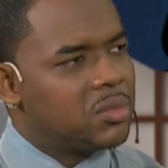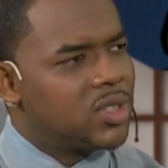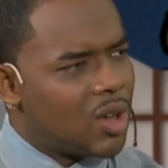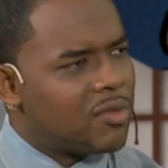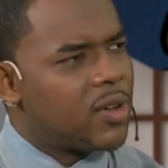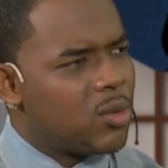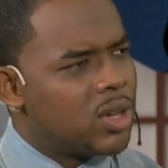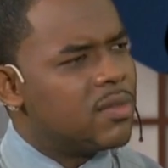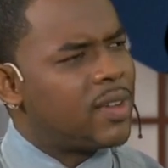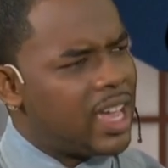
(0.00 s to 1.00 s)
suffer
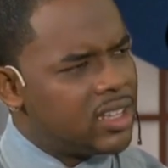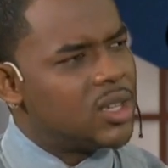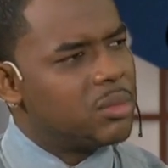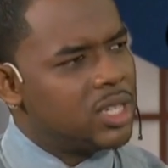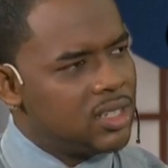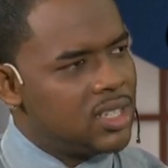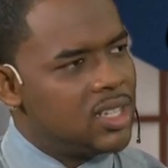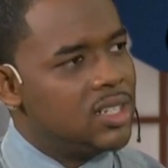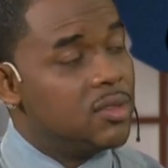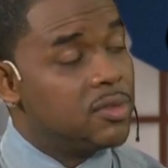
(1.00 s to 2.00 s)
with vitamin
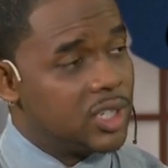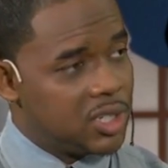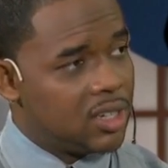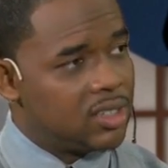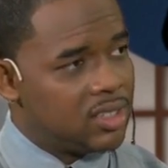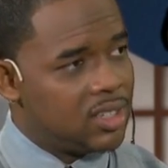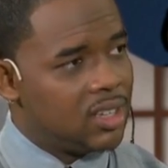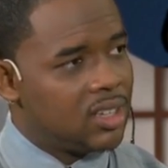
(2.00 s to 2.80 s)
D deficiency.